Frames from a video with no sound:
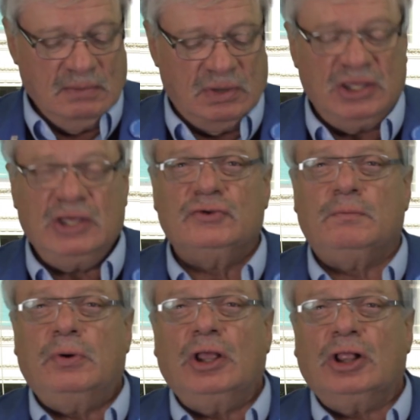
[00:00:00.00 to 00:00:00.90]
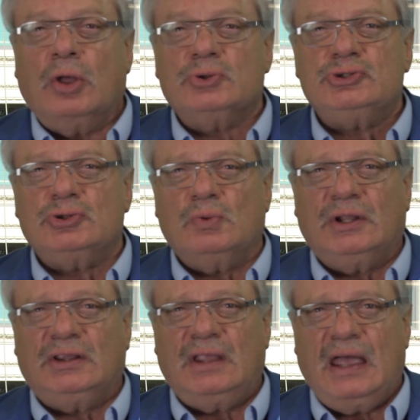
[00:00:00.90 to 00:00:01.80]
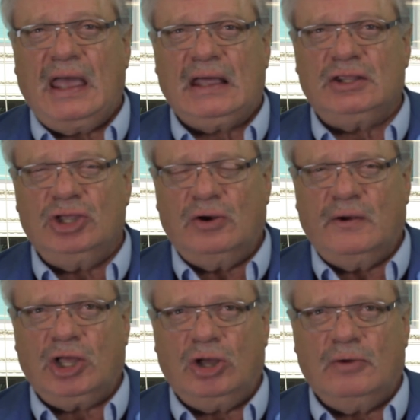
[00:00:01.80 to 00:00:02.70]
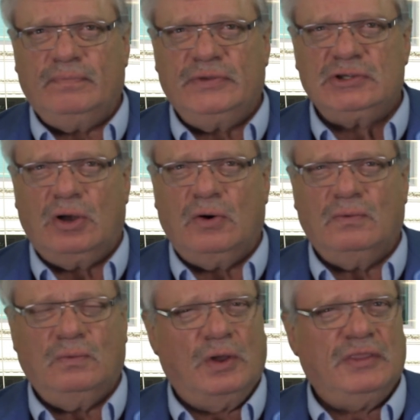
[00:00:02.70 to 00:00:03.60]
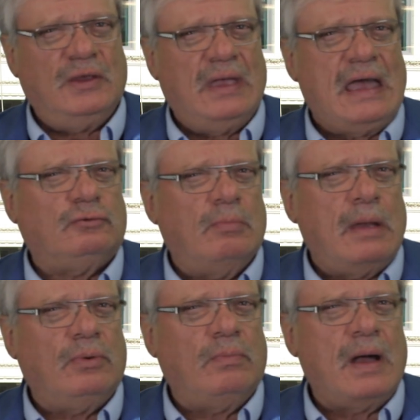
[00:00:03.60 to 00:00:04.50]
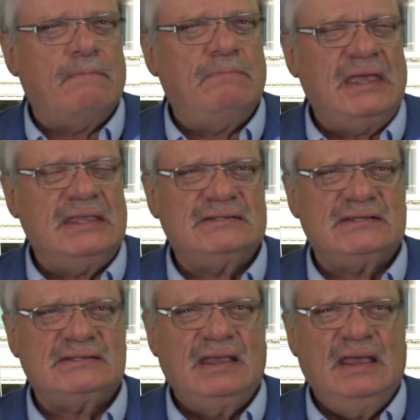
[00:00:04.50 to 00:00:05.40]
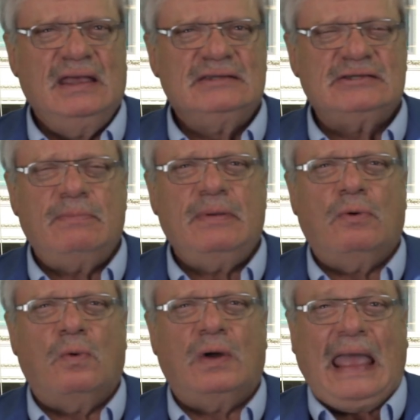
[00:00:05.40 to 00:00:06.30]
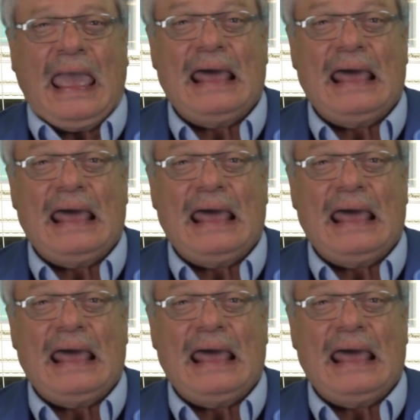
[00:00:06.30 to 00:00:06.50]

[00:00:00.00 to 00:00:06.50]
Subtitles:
but yields pretty close to what they had a year ago. So one thing we have to remember about beans is some people want to